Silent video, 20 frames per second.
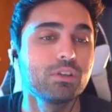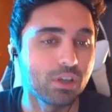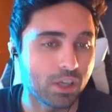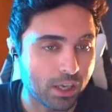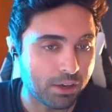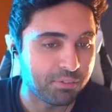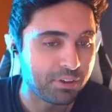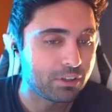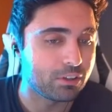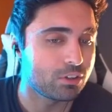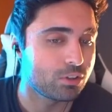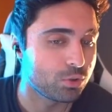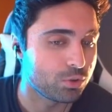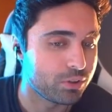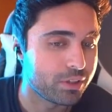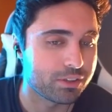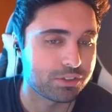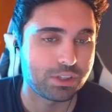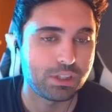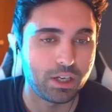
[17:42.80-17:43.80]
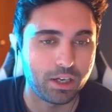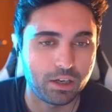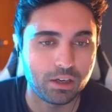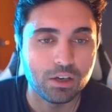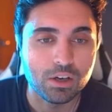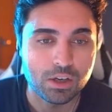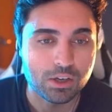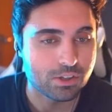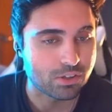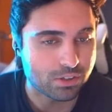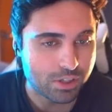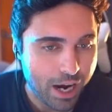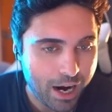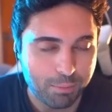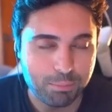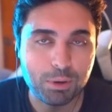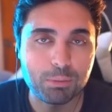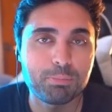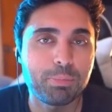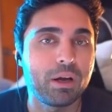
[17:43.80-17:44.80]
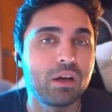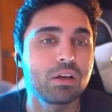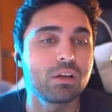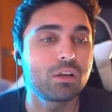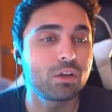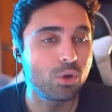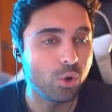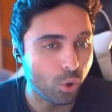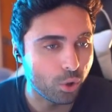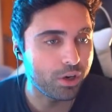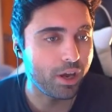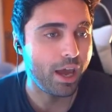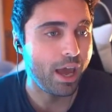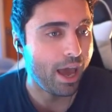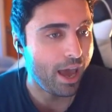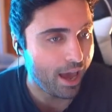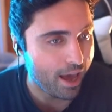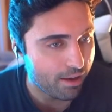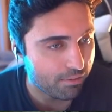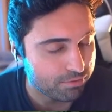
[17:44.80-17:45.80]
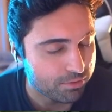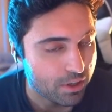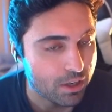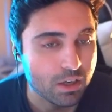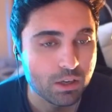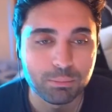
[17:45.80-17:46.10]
Even to this day, Cyberpunk could have.